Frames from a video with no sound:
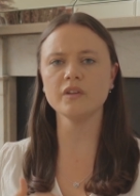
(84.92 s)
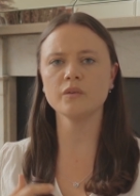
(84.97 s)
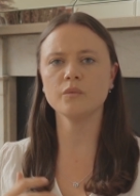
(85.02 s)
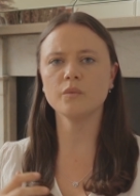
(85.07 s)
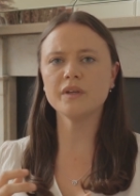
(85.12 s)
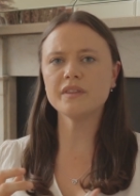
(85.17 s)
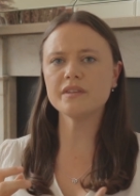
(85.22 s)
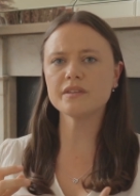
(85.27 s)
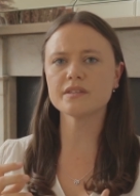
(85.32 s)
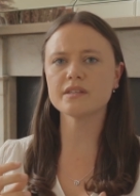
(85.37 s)

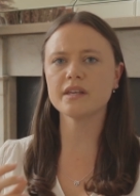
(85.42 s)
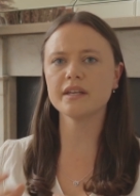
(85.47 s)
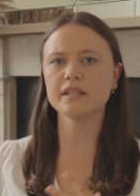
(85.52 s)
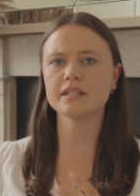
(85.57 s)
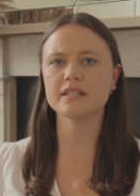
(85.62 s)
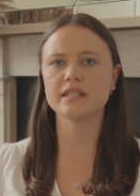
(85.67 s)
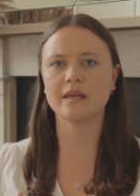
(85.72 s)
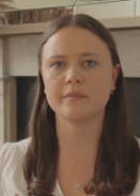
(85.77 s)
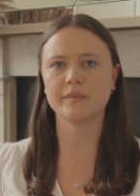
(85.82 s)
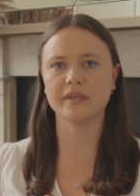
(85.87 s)
With
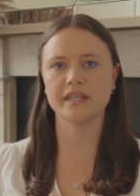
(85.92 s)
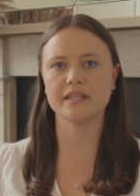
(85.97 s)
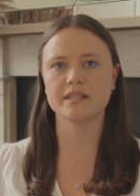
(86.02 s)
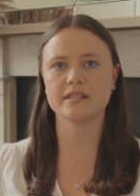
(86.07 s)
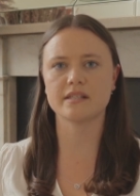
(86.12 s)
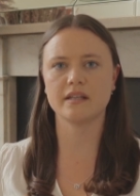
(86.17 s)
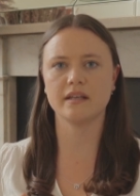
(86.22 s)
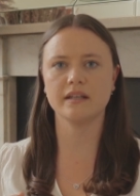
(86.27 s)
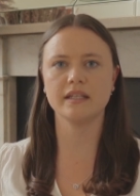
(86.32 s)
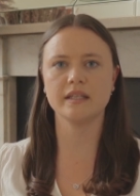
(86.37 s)
psychodynamic, it's
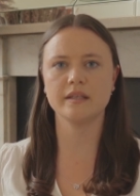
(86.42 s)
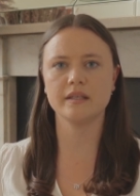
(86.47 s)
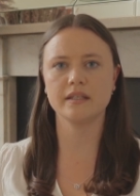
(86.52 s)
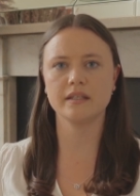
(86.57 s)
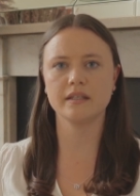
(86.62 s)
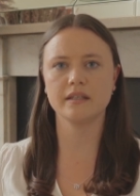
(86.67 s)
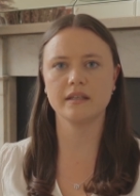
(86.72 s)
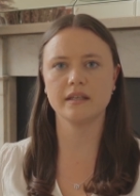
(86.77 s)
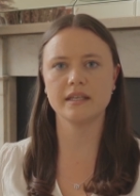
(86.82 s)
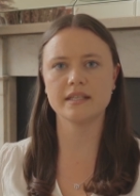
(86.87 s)
slightly,
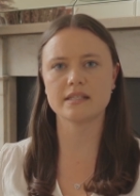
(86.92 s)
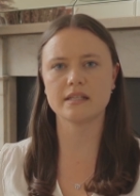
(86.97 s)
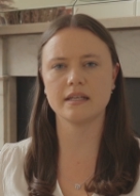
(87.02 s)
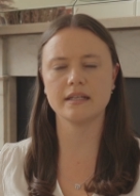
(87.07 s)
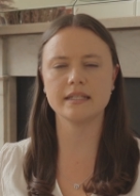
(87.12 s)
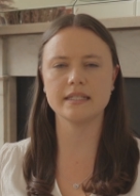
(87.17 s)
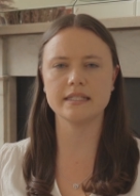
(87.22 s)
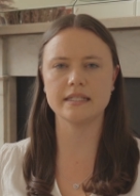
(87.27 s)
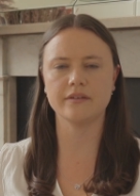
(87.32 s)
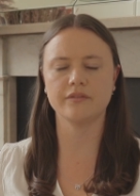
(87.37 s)
it's
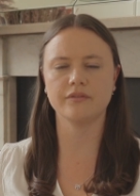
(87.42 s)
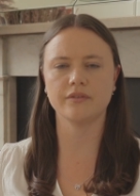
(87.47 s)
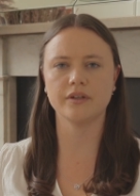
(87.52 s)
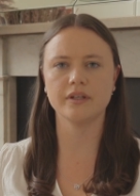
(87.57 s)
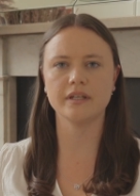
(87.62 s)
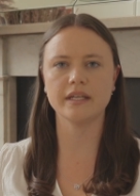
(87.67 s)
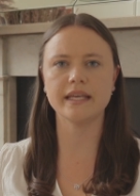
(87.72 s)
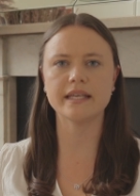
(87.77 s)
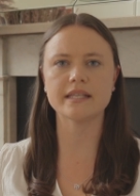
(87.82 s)
slightly different.